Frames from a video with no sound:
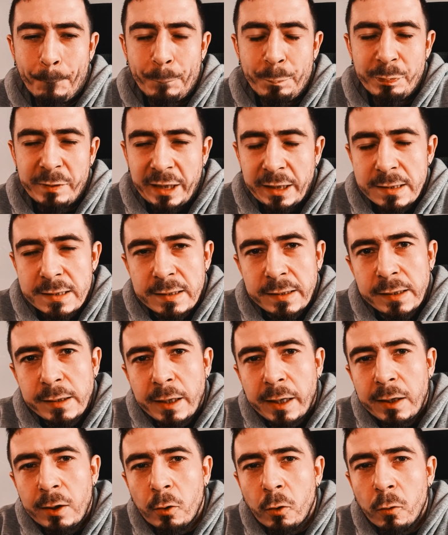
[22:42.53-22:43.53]
That said,
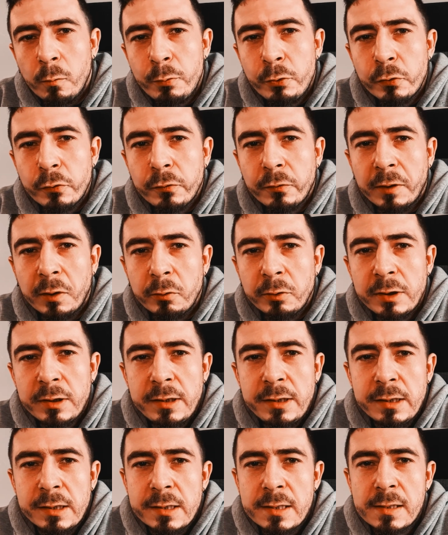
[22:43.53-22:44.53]
I hope you
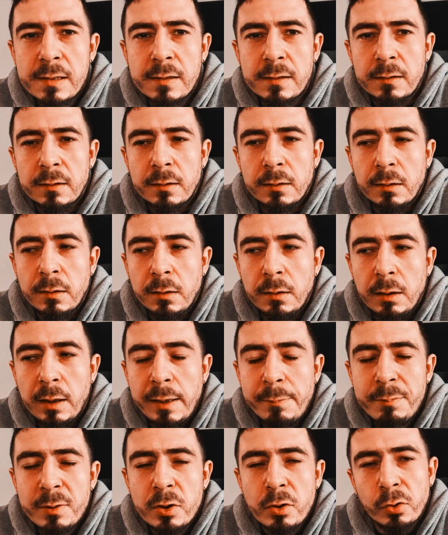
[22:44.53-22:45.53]
found this
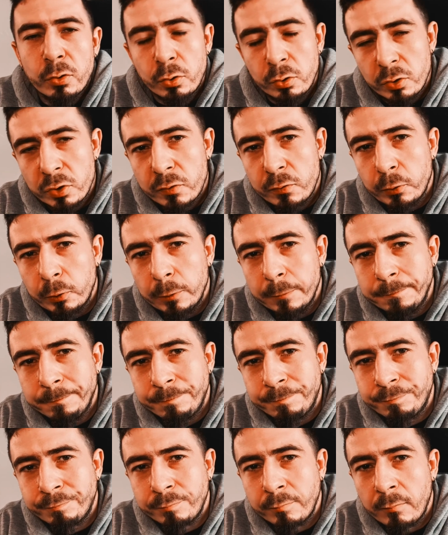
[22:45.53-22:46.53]
episode useful.
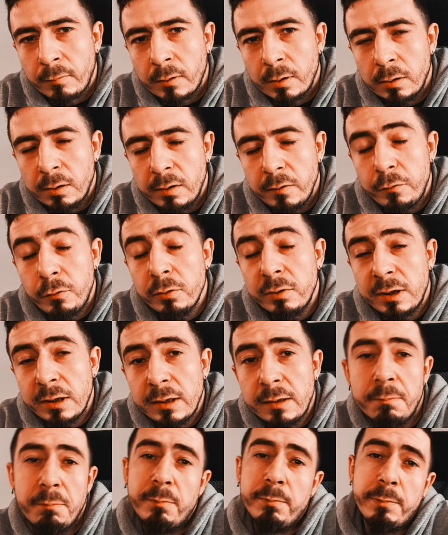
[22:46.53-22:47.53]
If you
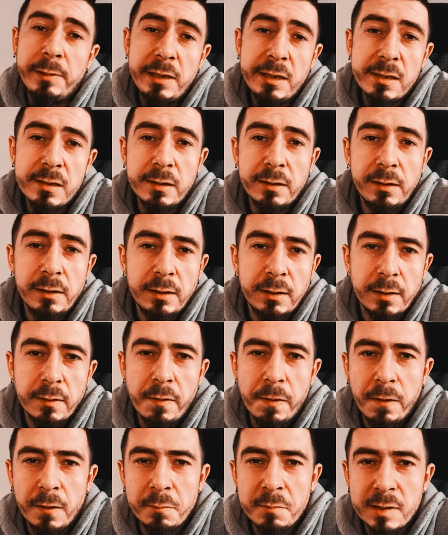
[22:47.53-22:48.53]
did, please click
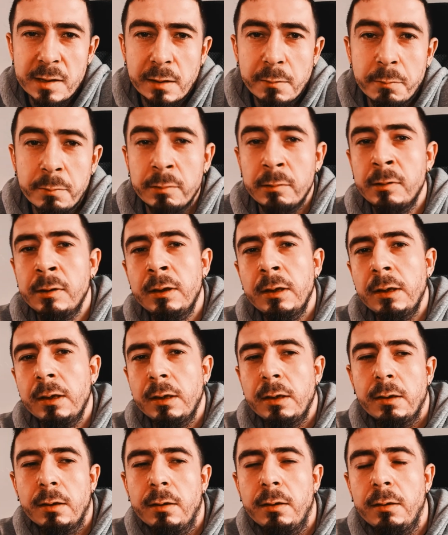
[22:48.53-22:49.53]
a thumbs up,
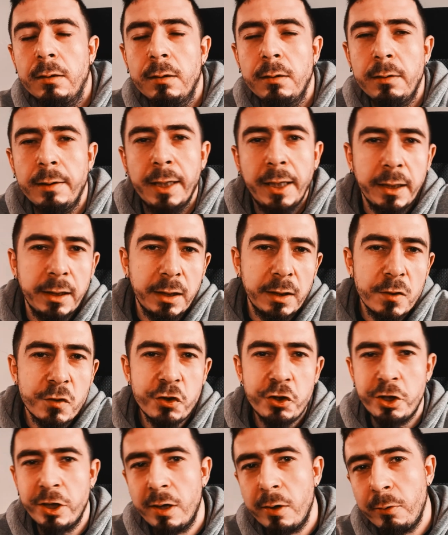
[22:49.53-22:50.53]
like it,
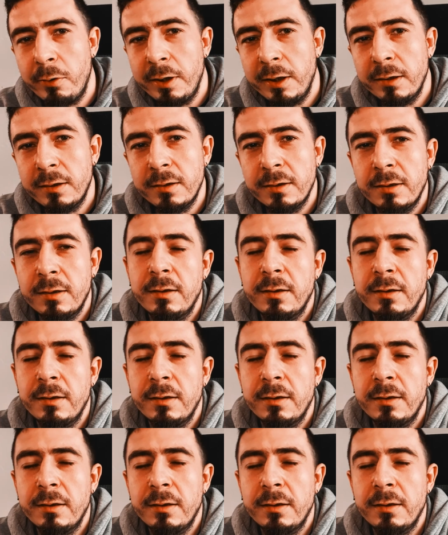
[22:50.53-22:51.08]
share it,